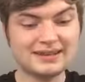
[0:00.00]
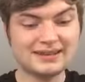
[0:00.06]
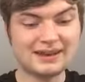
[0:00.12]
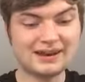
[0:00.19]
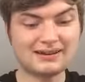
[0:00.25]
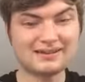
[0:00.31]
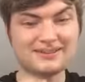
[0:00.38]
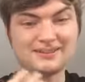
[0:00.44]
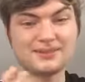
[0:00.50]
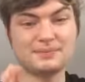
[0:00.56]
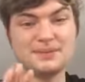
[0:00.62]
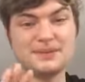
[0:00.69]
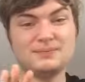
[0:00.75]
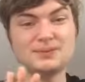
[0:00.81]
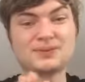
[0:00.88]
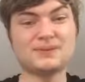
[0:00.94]
Now a lot of
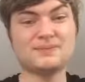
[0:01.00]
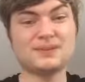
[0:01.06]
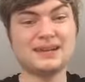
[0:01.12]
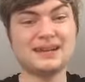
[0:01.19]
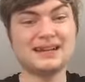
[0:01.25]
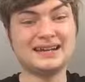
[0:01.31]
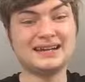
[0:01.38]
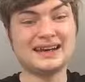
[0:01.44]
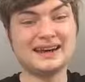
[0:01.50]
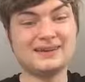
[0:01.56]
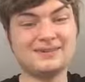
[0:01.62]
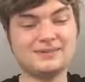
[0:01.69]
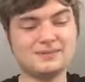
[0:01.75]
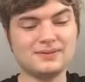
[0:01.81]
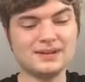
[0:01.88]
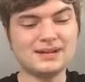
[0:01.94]
people complain
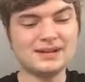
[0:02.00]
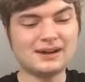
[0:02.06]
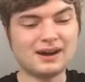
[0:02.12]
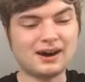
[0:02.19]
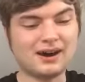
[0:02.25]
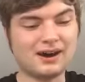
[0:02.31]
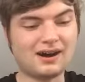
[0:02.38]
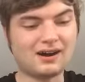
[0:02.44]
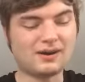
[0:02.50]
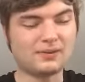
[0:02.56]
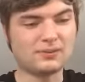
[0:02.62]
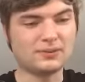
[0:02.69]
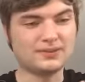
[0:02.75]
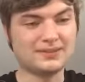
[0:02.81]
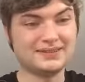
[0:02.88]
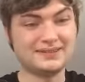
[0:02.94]
how
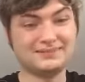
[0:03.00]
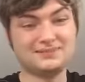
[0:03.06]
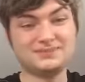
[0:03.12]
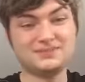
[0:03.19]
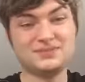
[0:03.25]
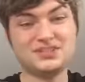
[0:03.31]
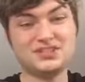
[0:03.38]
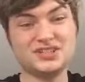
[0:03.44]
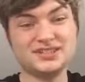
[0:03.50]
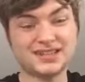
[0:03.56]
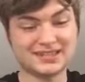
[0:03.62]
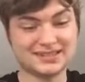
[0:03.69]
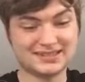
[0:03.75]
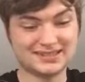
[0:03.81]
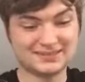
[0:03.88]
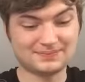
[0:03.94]
Arwen, she
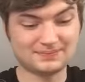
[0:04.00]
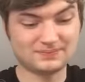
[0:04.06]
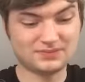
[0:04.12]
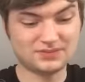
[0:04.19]
doesn't